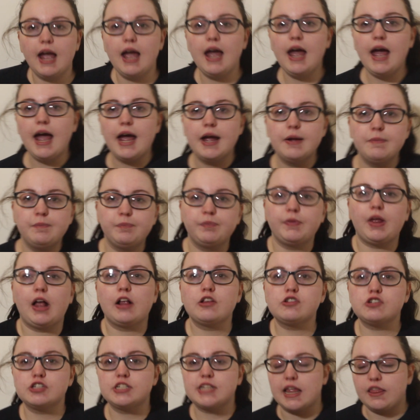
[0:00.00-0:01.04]

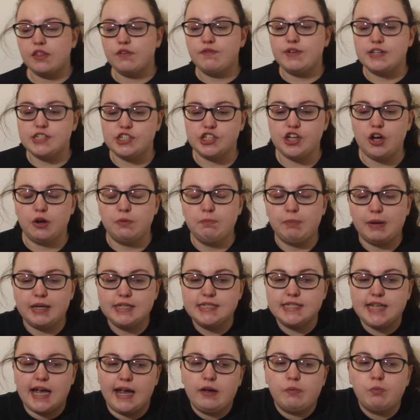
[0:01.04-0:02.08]
I'll just end the video by
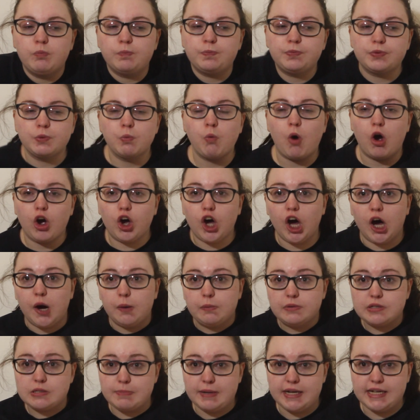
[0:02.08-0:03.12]
saying what
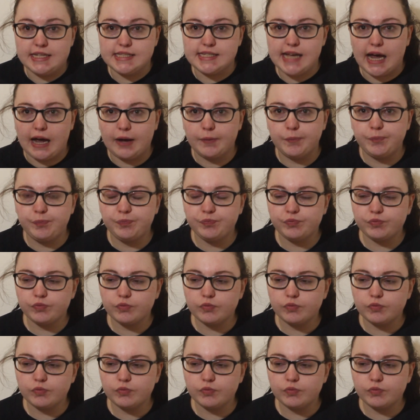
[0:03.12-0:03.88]
calms me down.